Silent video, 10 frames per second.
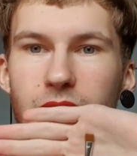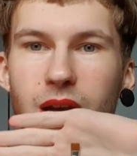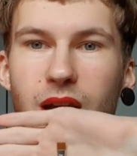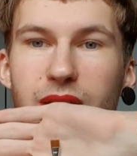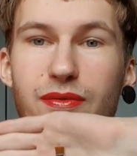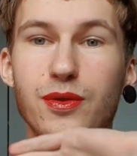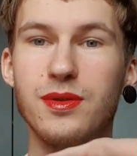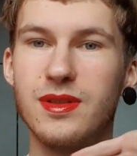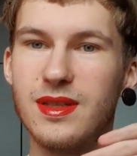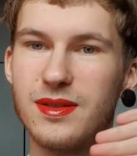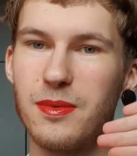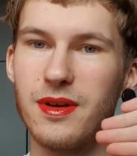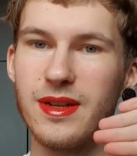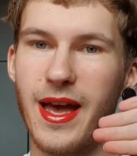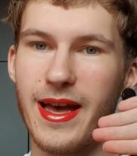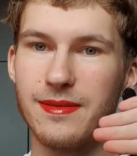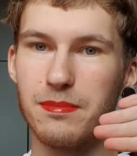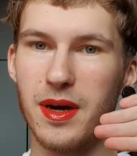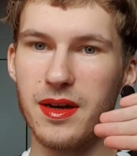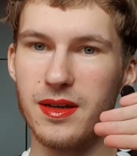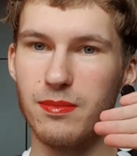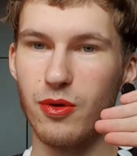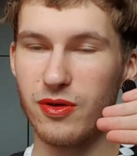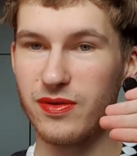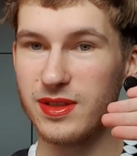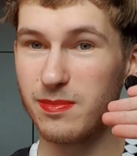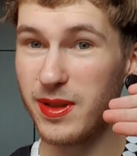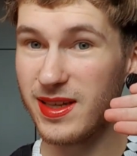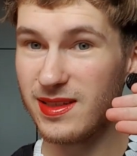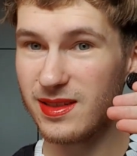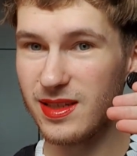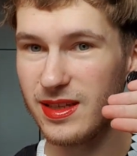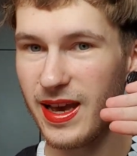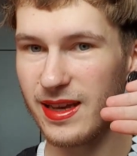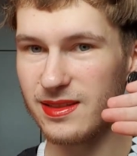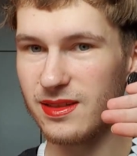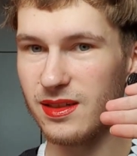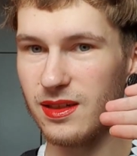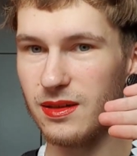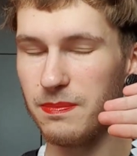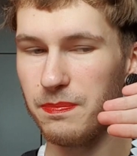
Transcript: I've used this one at my boyfriend's place. He has a